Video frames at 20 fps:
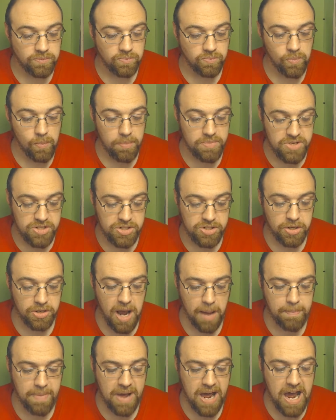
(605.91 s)
still
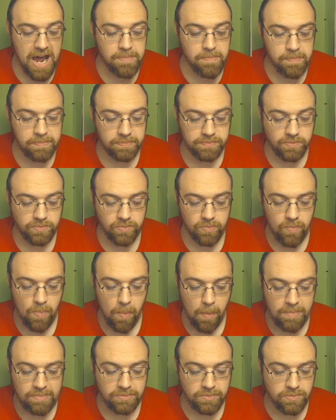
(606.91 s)
not bad,
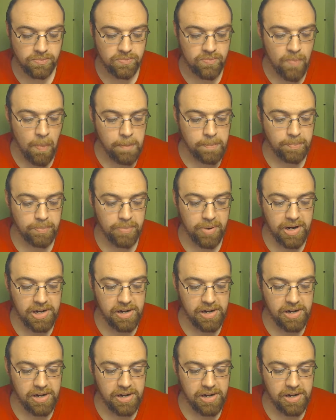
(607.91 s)
but